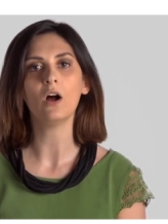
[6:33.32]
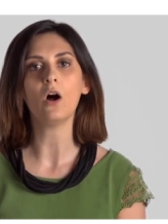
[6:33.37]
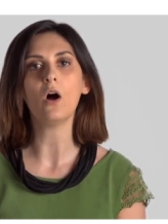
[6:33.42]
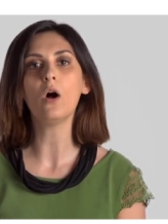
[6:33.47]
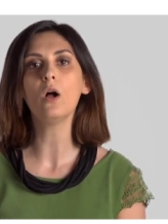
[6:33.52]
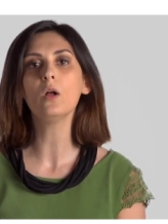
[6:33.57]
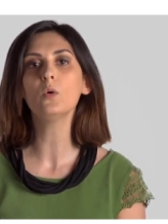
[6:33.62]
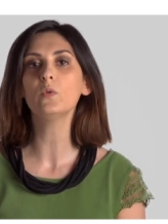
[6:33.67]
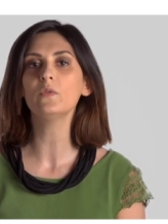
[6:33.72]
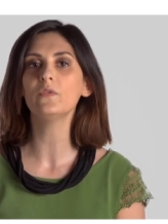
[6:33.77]

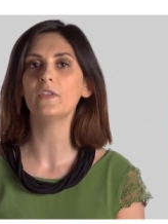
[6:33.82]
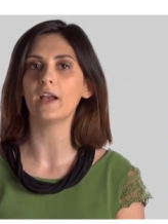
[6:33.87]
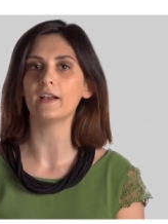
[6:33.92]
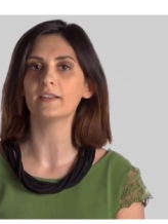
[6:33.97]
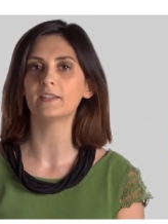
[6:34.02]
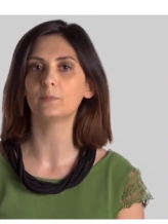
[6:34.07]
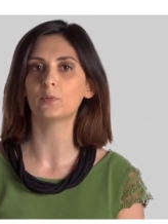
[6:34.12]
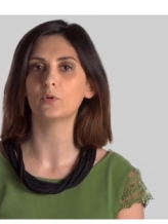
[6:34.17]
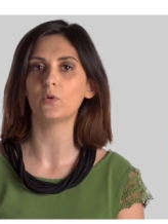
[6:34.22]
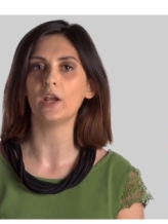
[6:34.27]
all with the
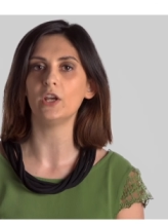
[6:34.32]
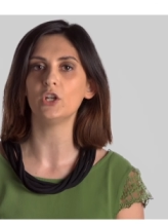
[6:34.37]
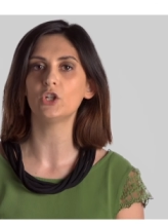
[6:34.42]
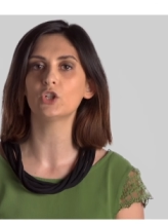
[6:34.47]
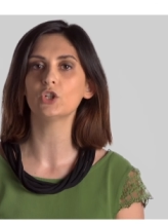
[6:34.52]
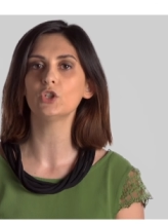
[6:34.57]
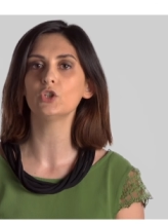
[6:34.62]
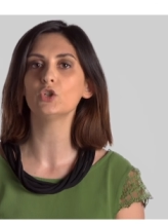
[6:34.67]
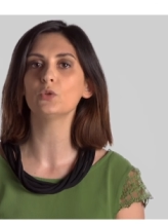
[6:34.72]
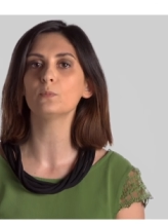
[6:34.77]

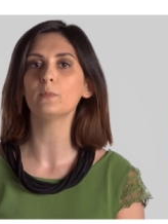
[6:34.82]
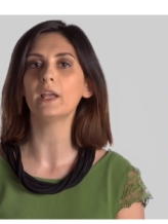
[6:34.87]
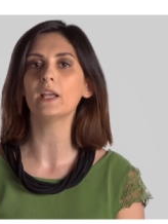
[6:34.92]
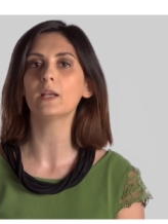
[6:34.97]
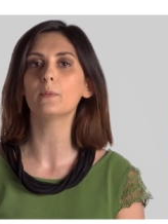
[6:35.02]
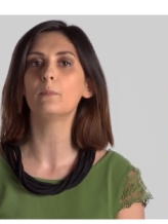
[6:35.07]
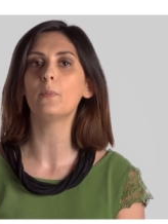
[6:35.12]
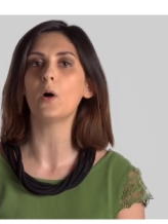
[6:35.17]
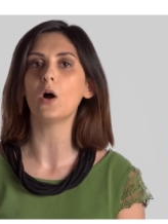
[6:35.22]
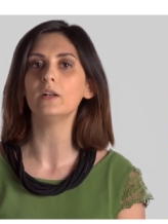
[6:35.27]
aspiration to
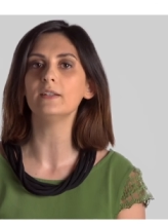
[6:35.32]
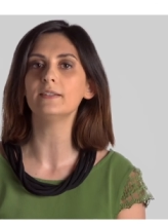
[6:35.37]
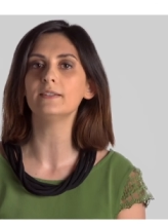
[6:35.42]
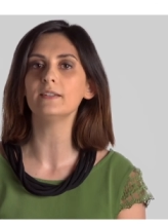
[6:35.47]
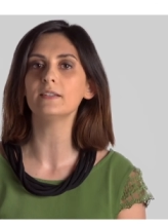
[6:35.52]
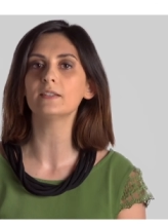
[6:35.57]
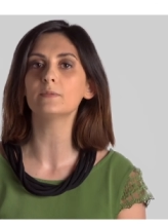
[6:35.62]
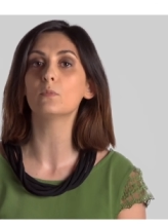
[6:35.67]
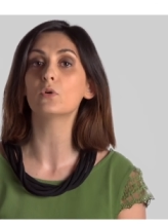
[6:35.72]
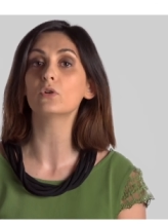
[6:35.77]
make
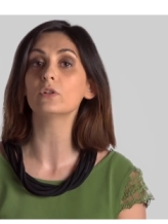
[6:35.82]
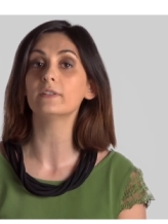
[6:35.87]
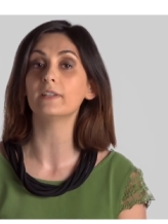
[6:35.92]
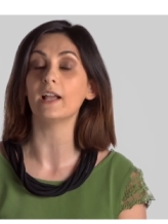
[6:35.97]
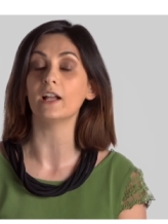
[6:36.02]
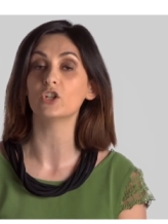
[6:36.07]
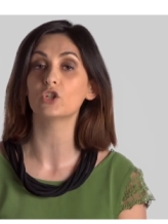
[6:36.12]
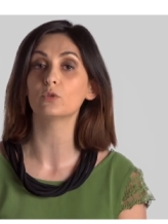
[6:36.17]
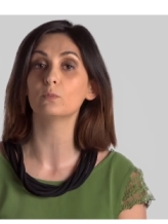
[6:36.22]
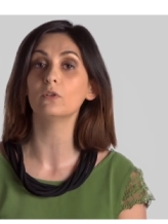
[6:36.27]
policies more
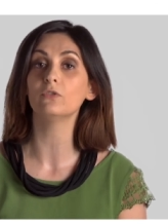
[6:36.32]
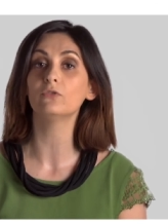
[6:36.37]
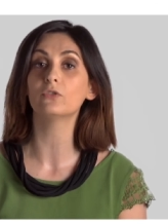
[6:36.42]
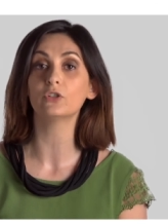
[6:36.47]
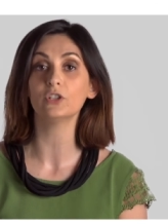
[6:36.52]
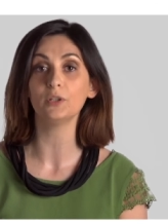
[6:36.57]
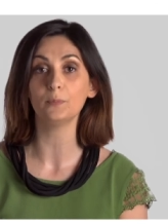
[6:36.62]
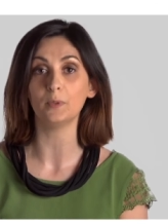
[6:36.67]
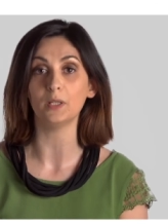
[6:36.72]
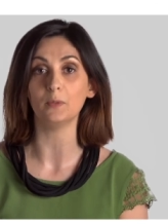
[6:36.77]
tangible for
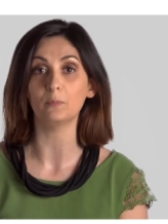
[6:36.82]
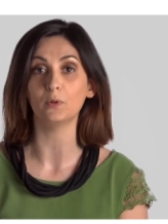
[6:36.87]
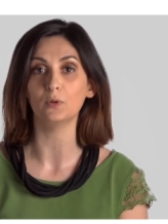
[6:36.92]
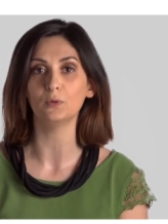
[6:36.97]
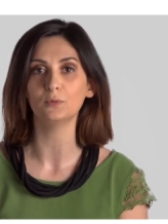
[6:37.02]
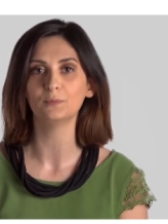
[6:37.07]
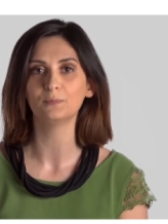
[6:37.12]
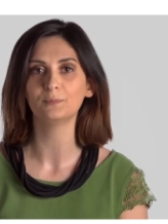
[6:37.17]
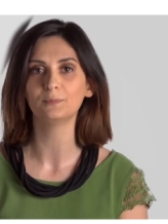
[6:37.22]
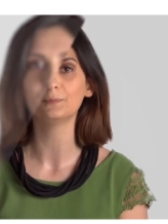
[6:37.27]
the people.